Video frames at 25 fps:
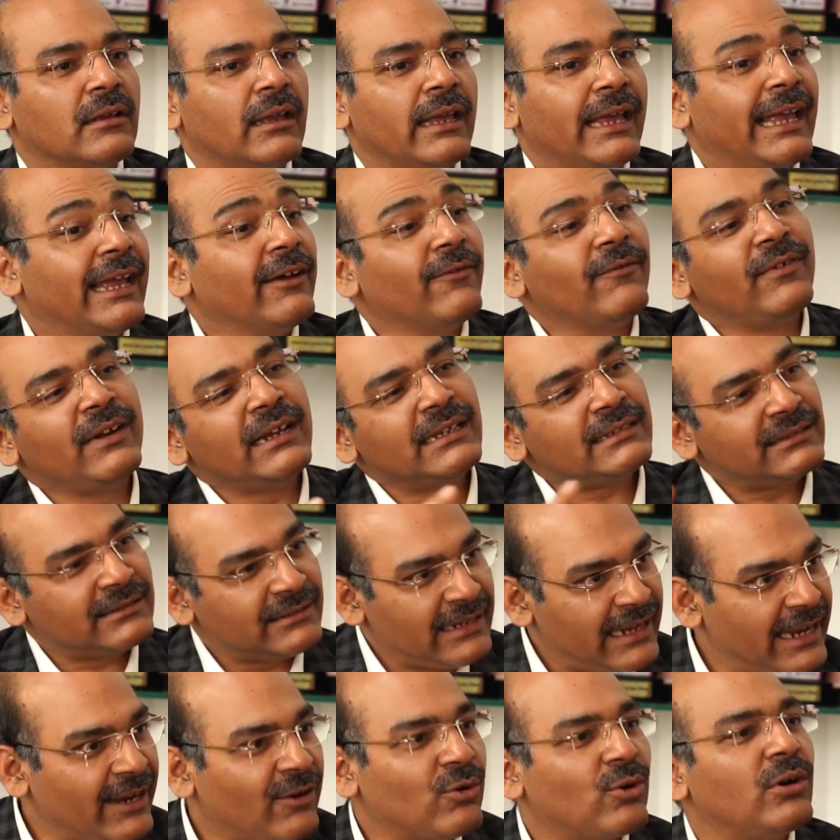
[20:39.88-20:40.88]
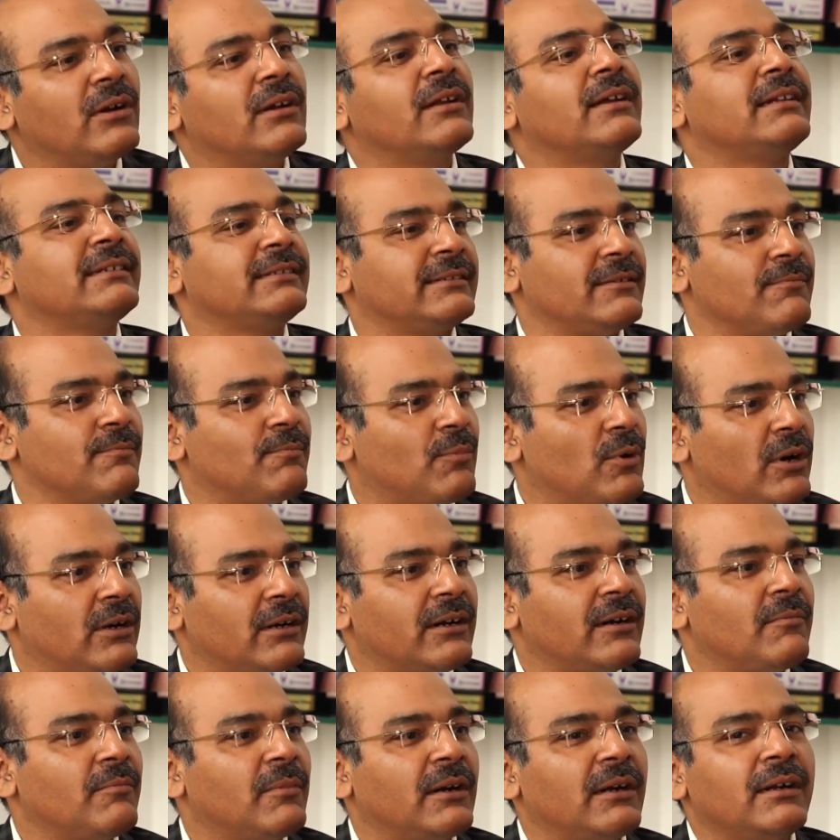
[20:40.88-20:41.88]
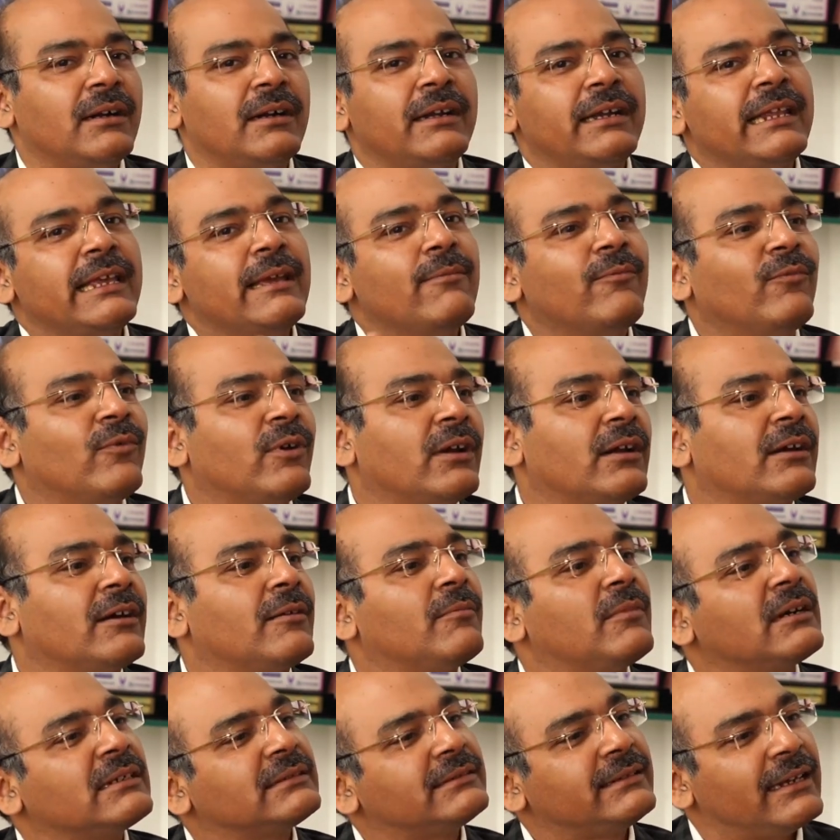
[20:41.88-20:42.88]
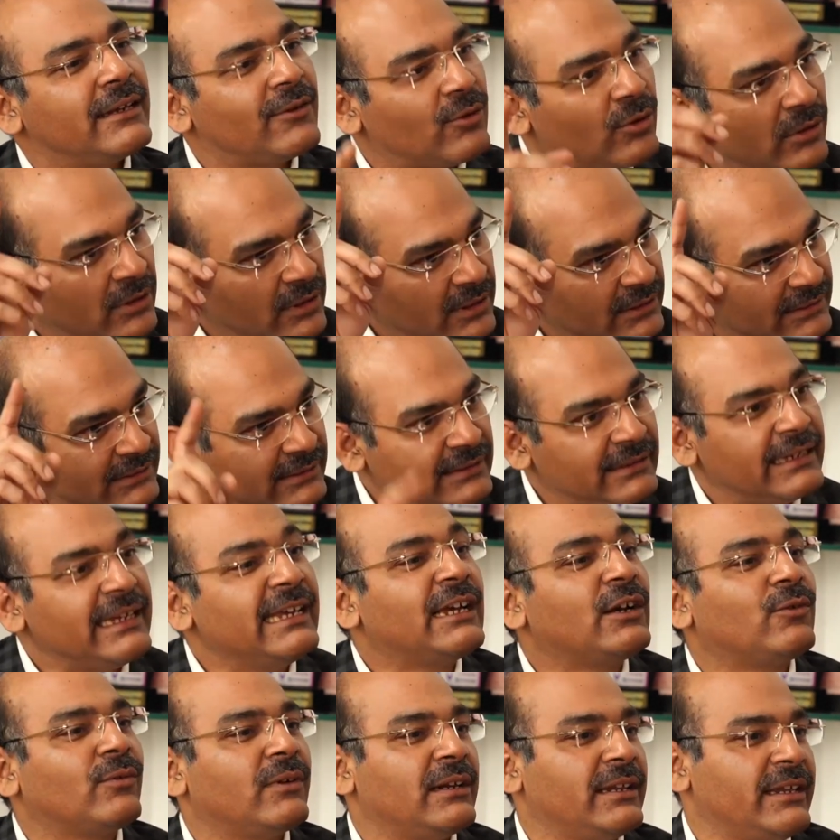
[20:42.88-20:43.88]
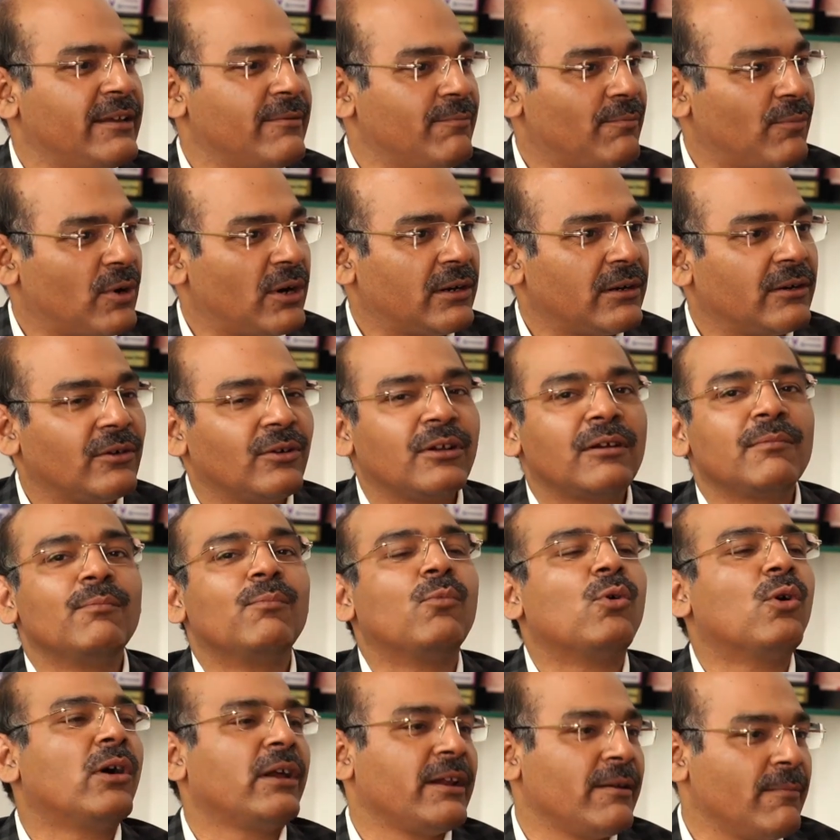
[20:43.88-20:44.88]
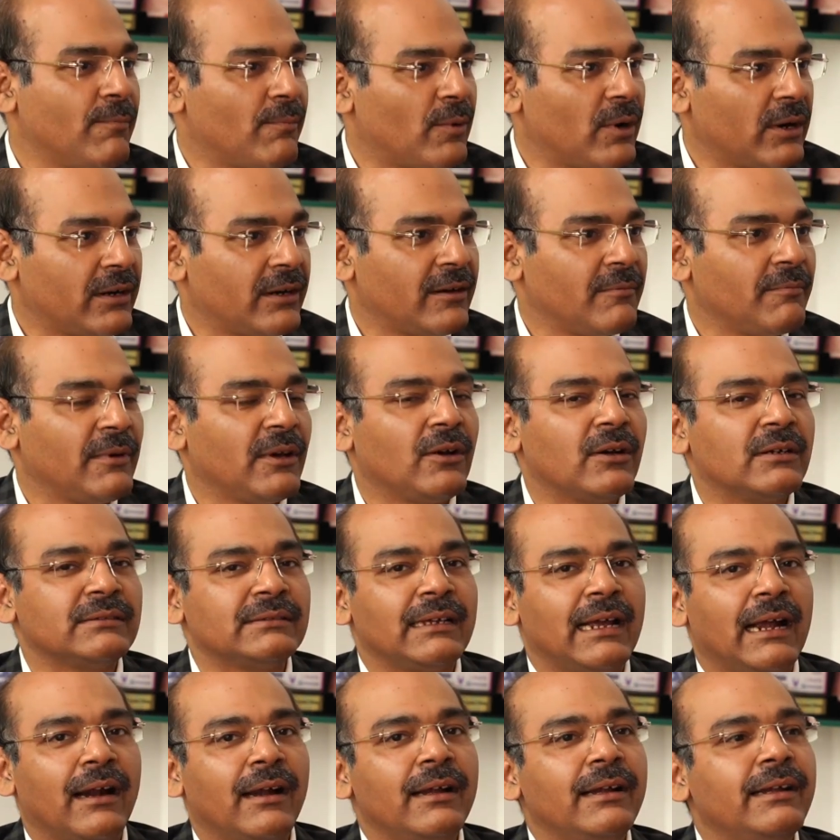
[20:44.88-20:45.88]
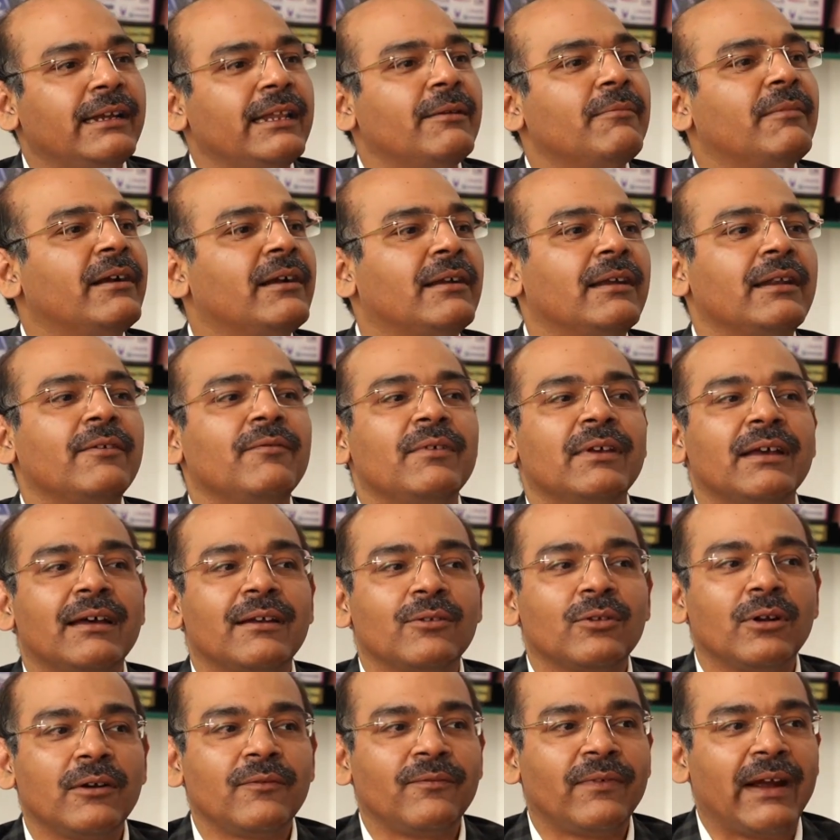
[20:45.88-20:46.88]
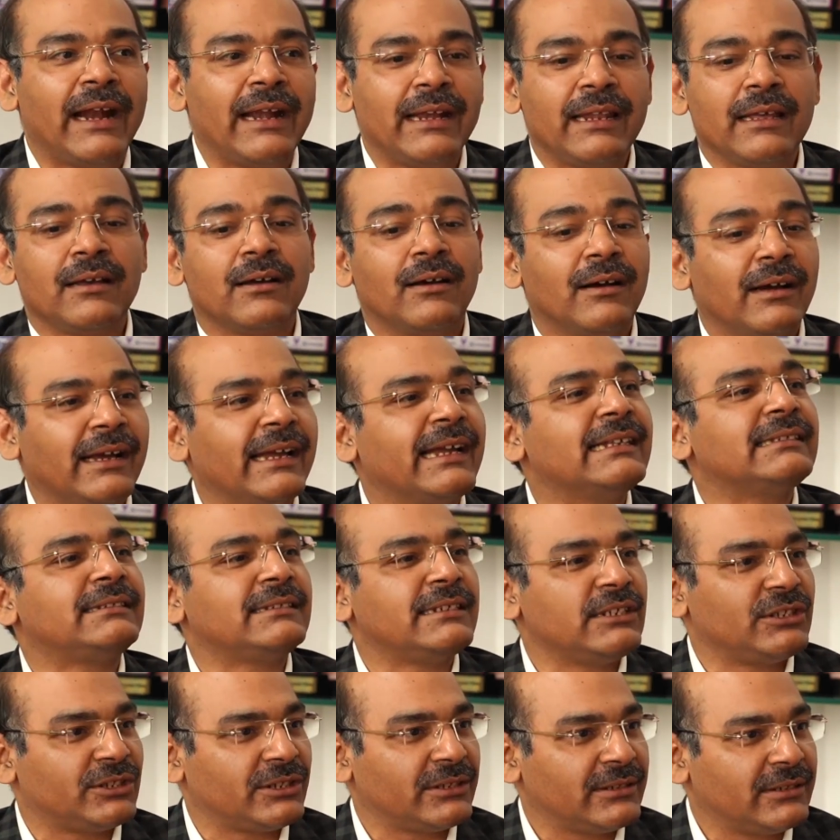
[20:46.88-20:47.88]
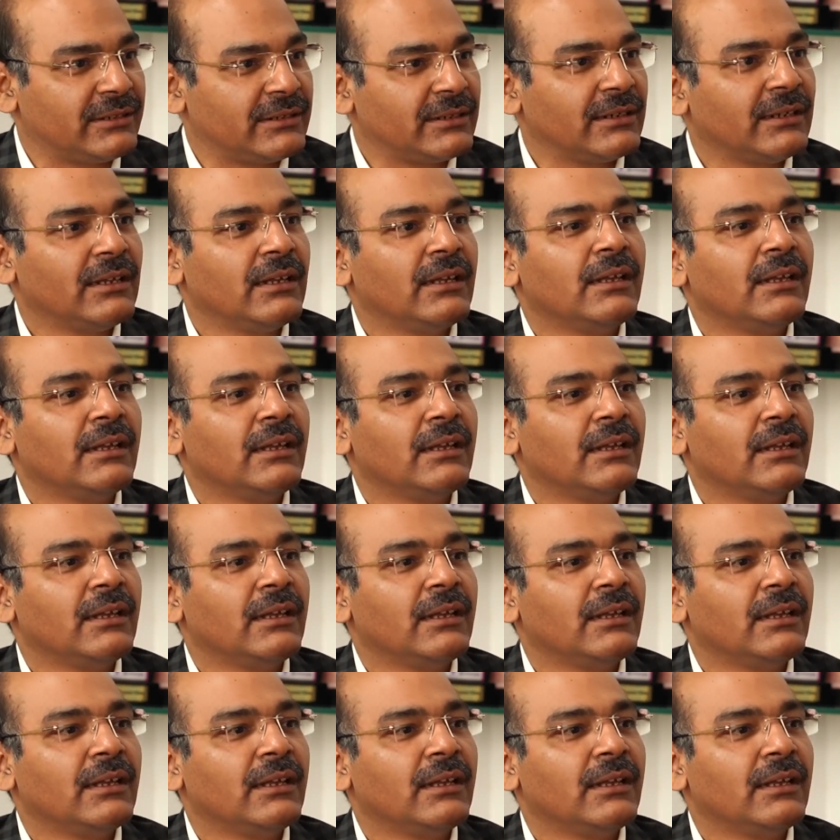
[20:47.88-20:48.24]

every stakeholder is important, but the teamwork among stakeholders is equally important or more important, because ultimately we are not fighting against each other.